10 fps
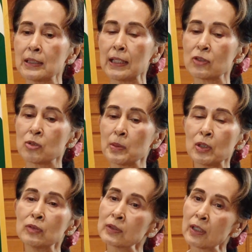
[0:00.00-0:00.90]
It has to
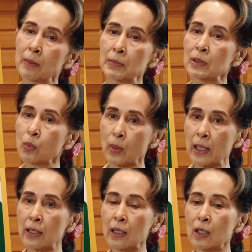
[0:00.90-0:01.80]
be overcome in a
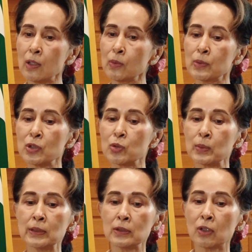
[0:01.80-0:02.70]
way which
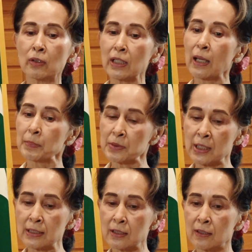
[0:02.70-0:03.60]
will not
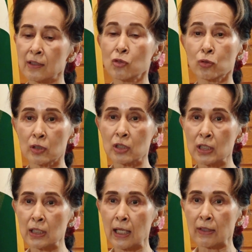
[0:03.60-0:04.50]
upset the
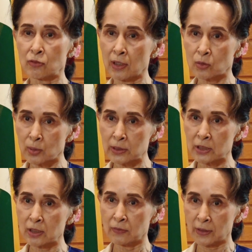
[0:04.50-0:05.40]
unity and
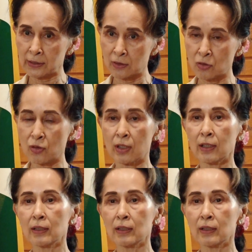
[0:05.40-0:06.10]
tranquility of our country.